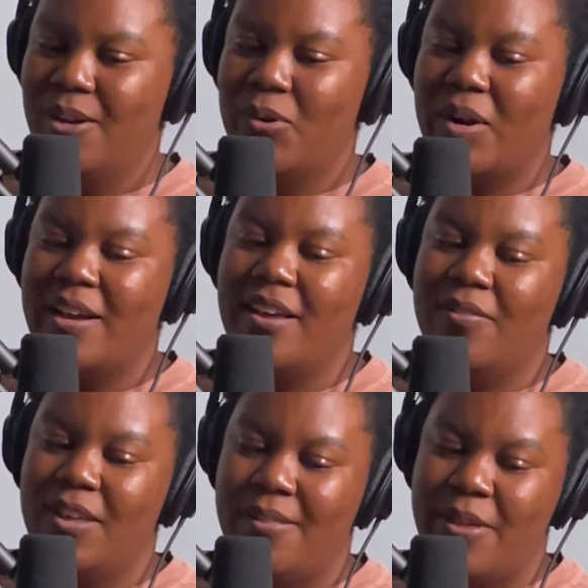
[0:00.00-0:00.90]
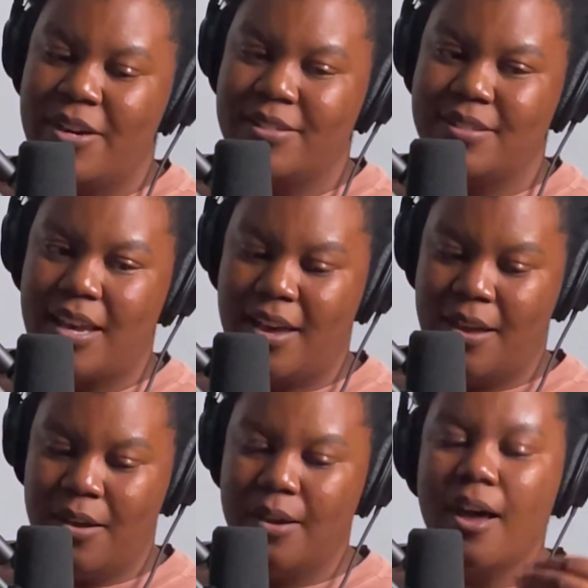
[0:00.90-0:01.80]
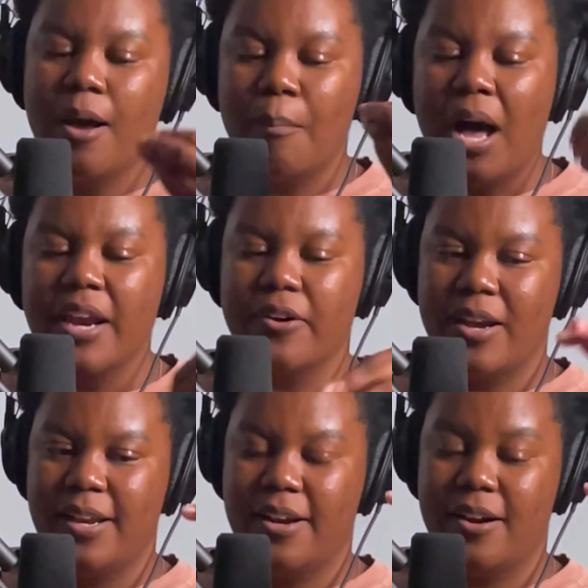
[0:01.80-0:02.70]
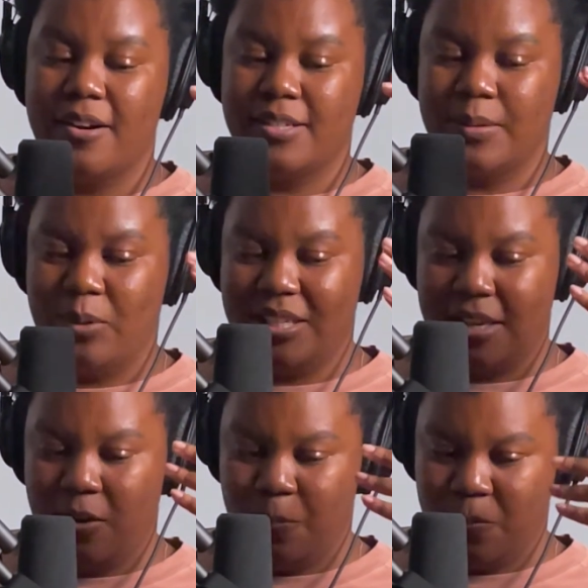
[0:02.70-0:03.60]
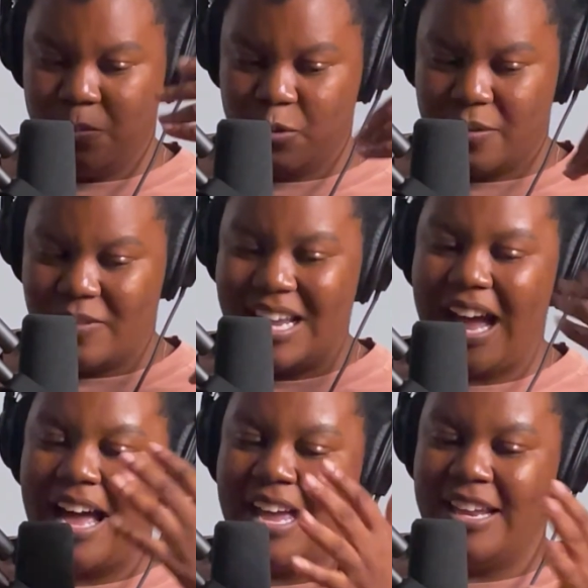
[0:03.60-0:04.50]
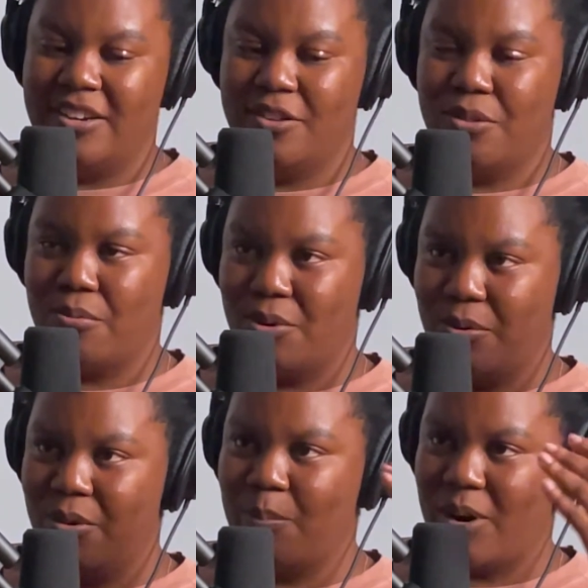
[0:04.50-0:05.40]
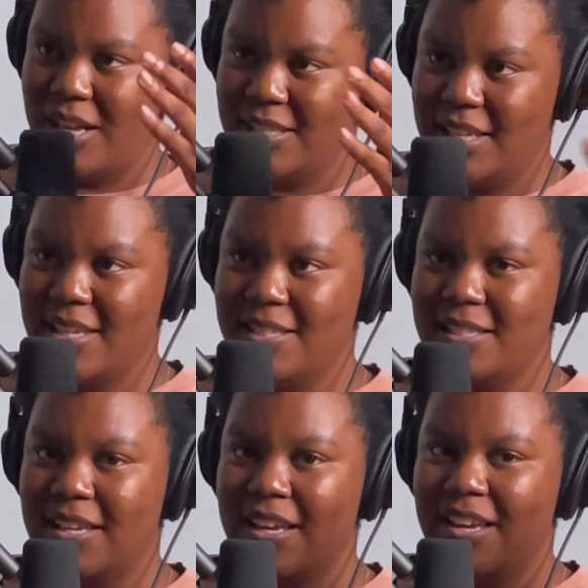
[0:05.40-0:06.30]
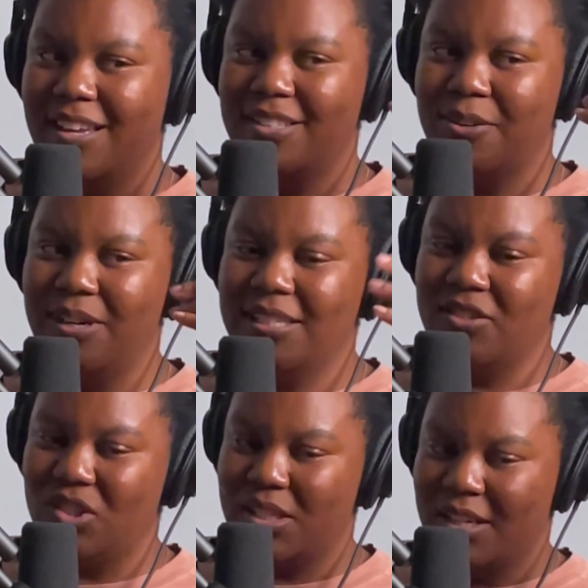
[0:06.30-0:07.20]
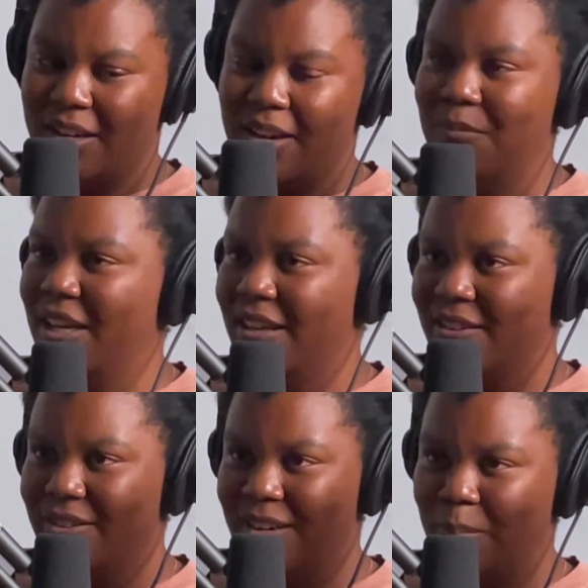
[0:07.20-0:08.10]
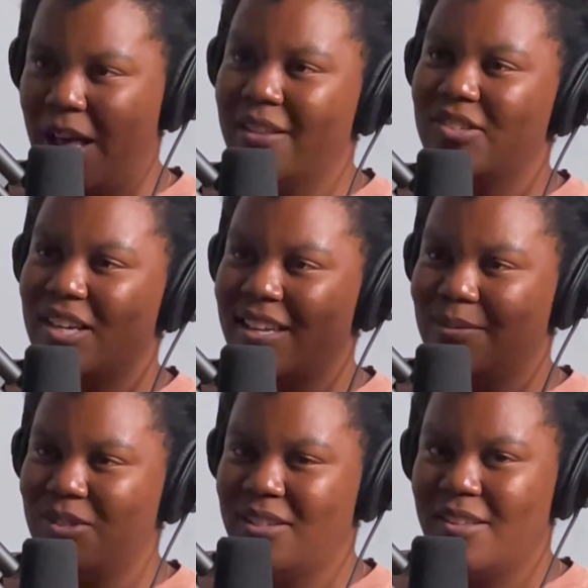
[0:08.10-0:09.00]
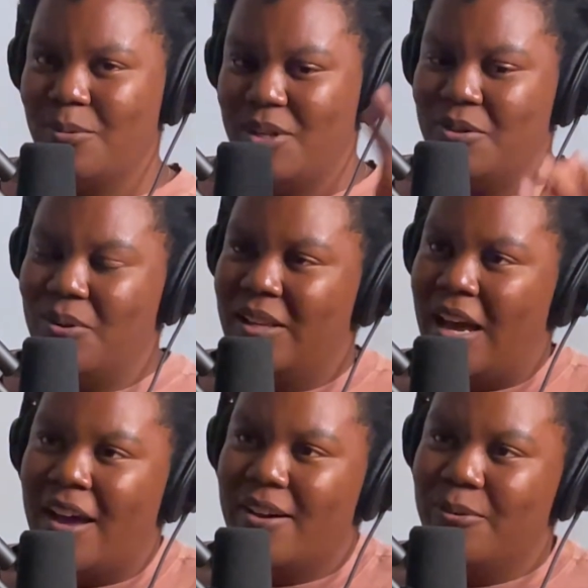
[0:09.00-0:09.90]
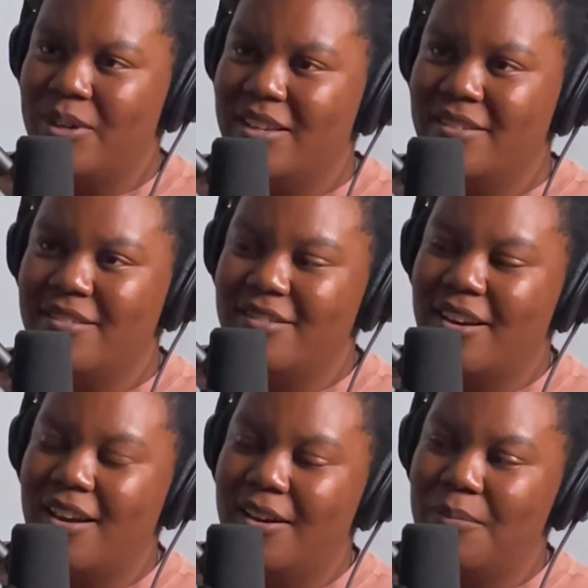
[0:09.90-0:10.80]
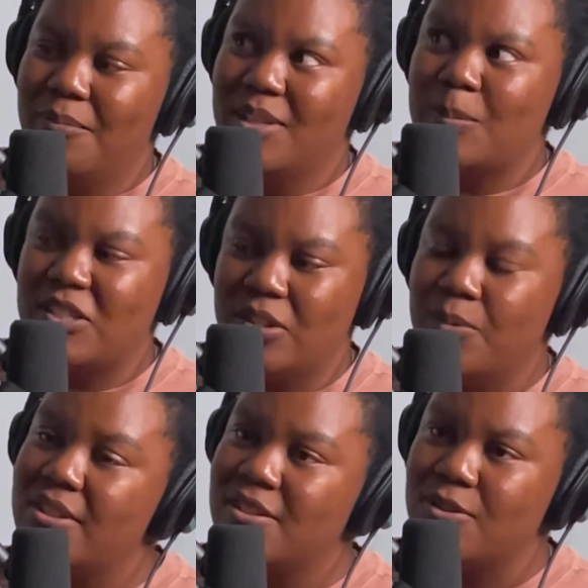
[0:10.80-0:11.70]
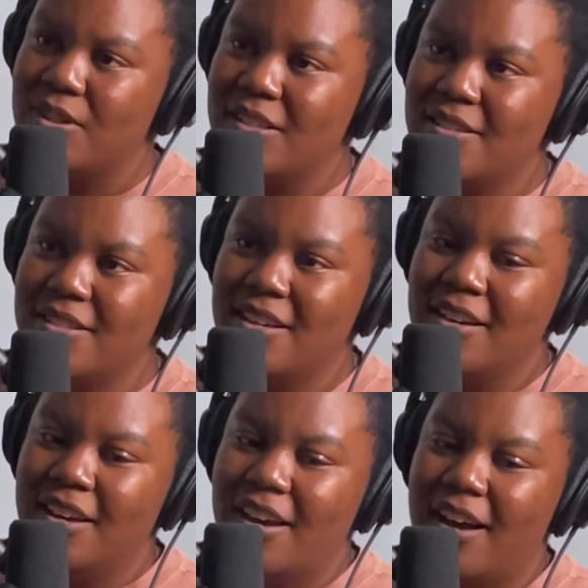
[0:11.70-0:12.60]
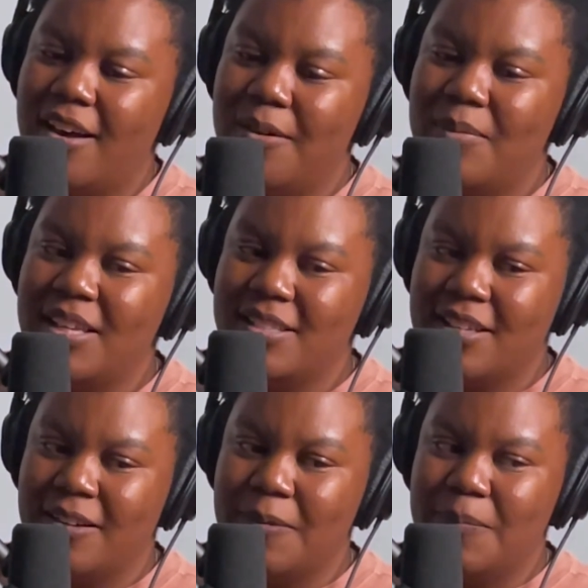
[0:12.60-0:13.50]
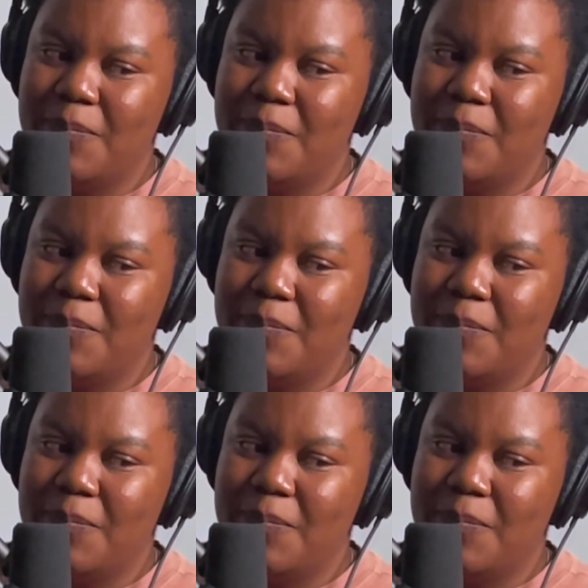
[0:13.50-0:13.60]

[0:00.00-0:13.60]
right? And then there's a moderator or someone to help sort of guide through the process. And so it isn't just like a come together and apologize, which I think we do a lot when, especially with students. It's a